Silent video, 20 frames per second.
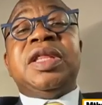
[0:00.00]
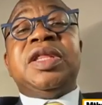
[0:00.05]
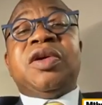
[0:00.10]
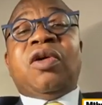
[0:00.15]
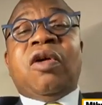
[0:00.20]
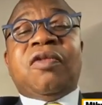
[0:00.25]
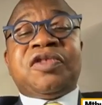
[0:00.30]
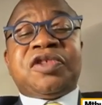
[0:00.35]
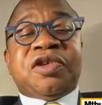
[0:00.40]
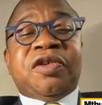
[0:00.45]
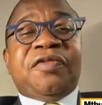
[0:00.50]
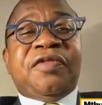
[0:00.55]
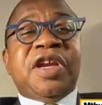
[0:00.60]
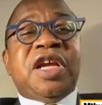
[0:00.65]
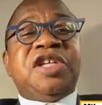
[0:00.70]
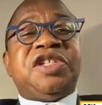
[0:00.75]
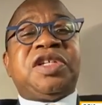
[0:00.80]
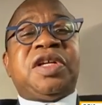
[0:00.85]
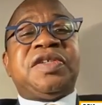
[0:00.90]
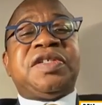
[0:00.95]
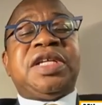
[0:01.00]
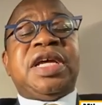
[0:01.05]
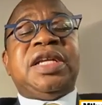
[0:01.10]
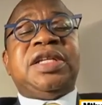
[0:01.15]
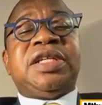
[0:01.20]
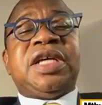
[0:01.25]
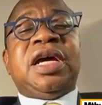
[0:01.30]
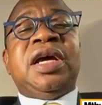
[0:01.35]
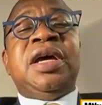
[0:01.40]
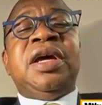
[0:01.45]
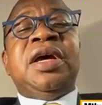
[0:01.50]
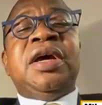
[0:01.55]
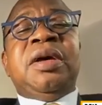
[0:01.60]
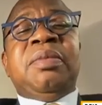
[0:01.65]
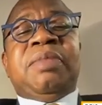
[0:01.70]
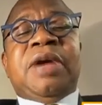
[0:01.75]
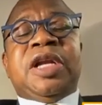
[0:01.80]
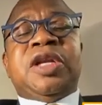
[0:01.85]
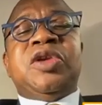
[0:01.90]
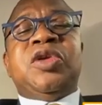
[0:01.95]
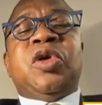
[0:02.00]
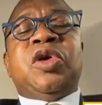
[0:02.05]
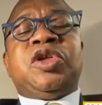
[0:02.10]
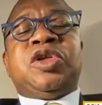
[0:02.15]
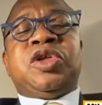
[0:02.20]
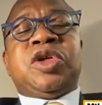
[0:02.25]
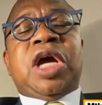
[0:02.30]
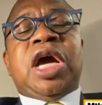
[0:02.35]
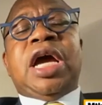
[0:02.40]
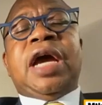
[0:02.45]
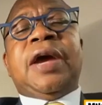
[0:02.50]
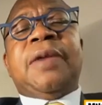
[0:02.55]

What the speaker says: in the offshore financial center, but not